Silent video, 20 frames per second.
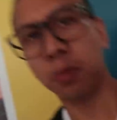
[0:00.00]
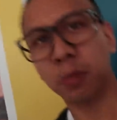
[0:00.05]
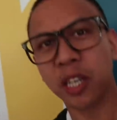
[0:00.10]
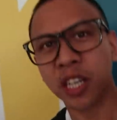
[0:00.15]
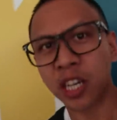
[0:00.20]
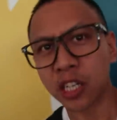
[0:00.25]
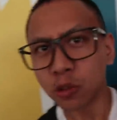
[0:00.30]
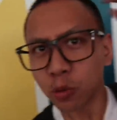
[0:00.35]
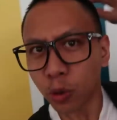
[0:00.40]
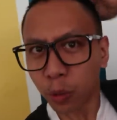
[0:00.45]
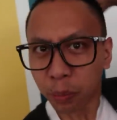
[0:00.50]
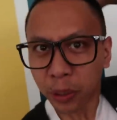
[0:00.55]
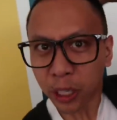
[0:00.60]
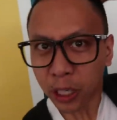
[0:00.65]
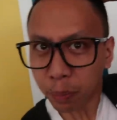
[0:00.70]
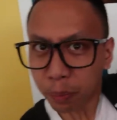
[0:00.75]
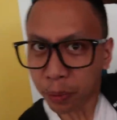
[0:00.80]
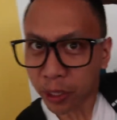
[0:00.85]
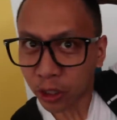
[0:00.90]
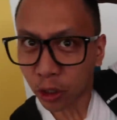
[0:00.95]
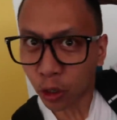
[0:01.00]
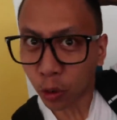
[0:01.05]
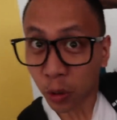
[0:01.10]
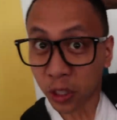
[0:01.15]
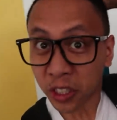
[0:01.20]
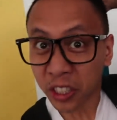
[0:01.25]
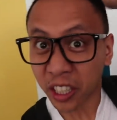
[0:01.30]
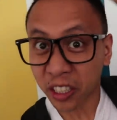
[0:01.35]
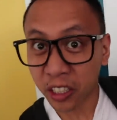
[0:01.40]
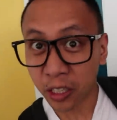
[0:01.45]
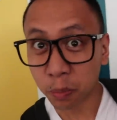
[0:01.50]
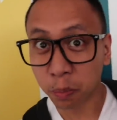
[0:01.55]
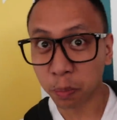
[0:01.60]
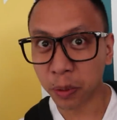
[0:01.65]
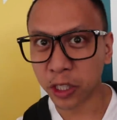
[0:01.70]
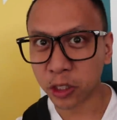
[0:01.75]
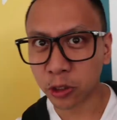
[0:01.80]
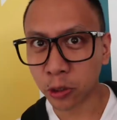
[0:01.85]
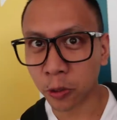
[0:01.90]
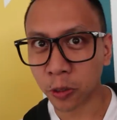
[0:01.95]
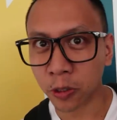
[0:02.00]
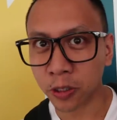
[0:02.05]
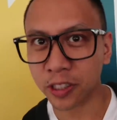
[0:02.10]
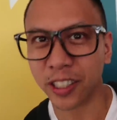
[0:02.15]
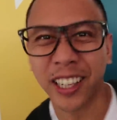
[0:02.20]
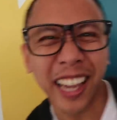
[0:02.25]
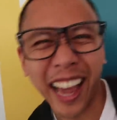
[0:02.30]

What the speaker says: And because we're Filipino, we're taking pictures.